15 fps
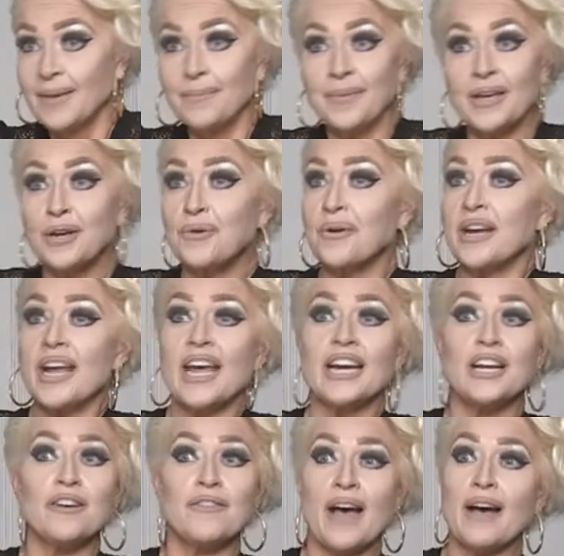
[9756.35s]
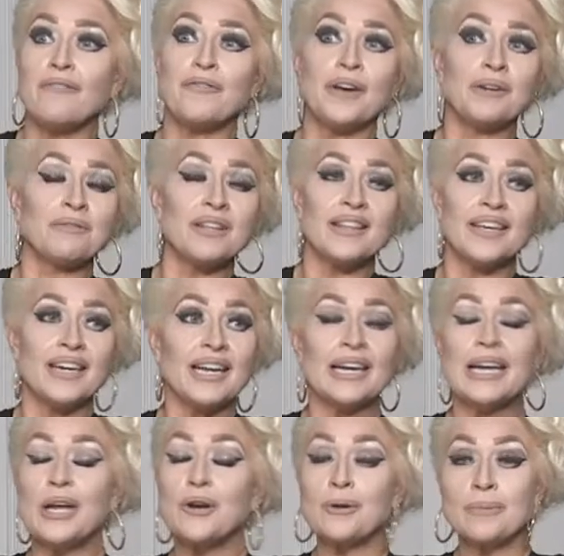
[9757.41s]
be creative, have fun with it,
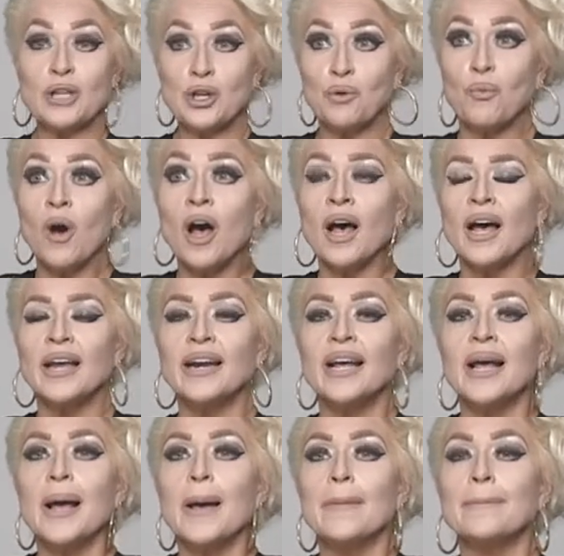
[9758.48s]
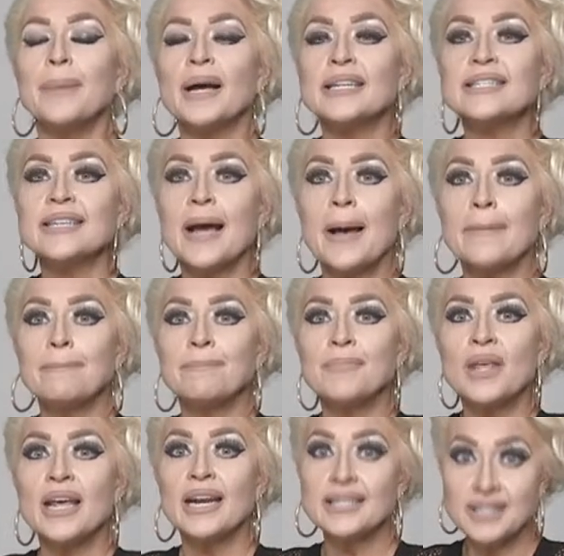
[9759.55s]
any increment you want. But
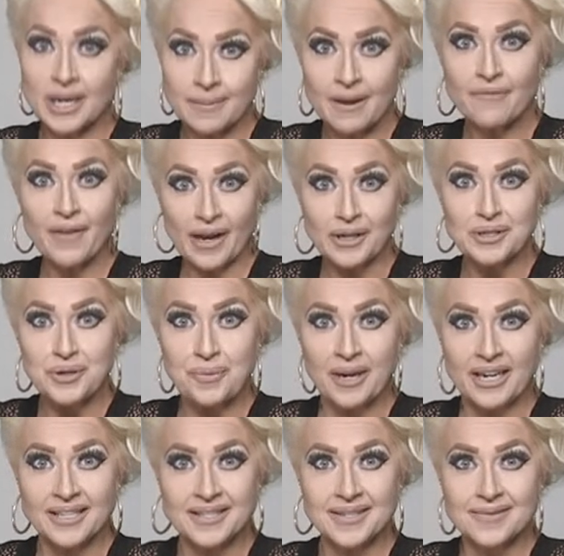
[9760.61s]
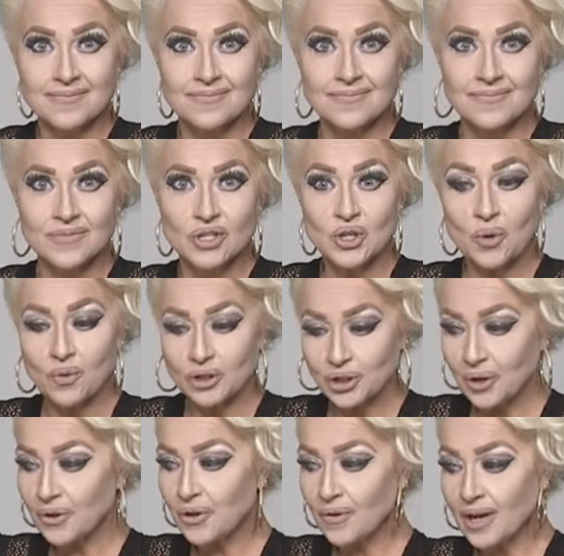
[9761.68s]
it is going to be a final 2 minutes. So we'll
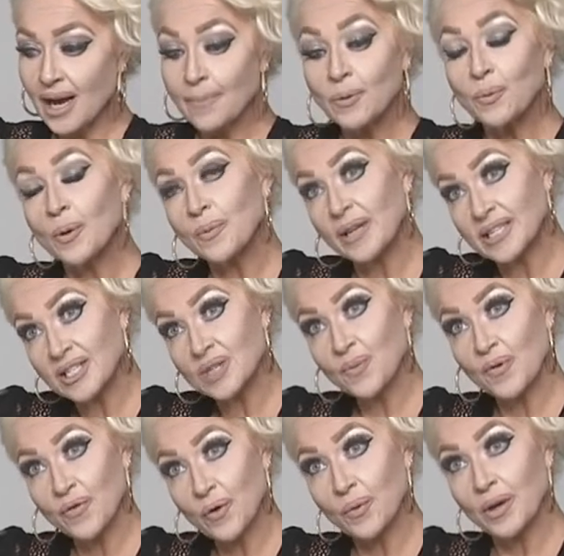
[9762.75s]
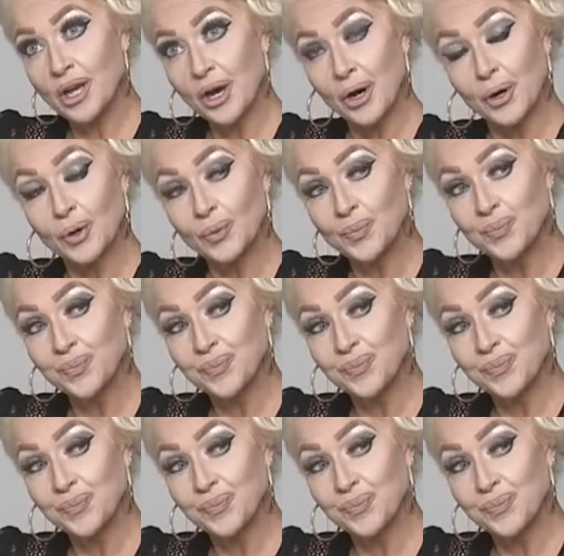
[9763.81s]
show you a couple more pieces before we go.